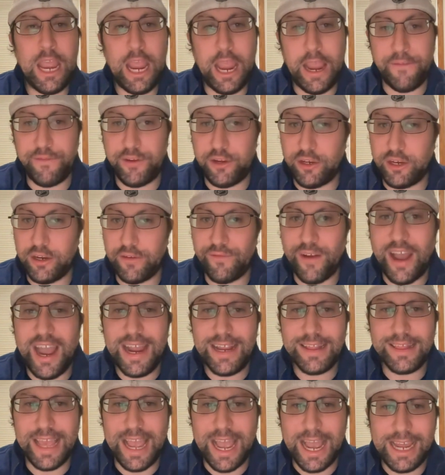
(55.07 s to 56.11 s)
If you
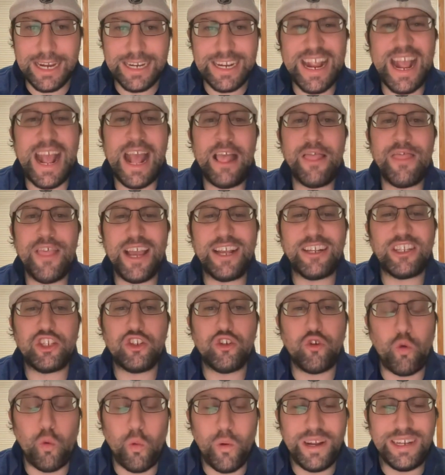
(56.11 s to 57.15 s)
divide that, that's
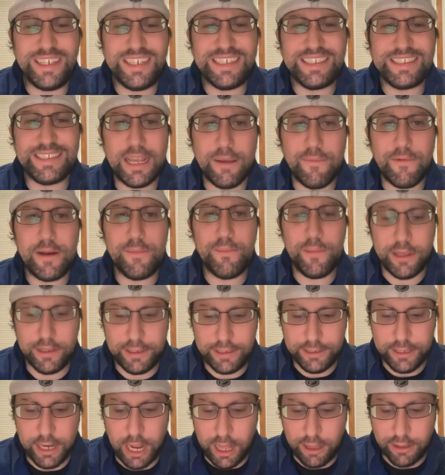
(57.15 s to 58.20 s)
twenty-seven
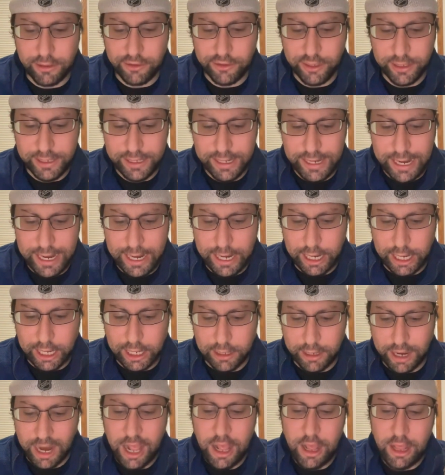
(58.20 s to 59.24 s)
million dollars a
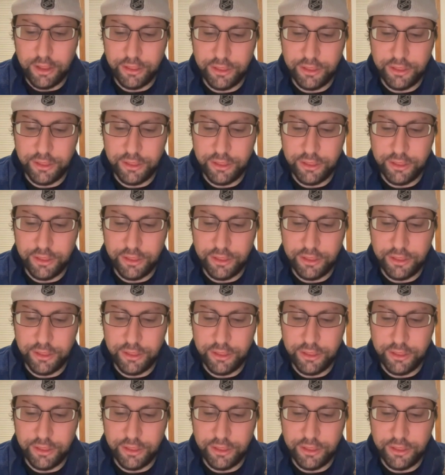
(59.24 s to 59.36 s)
year.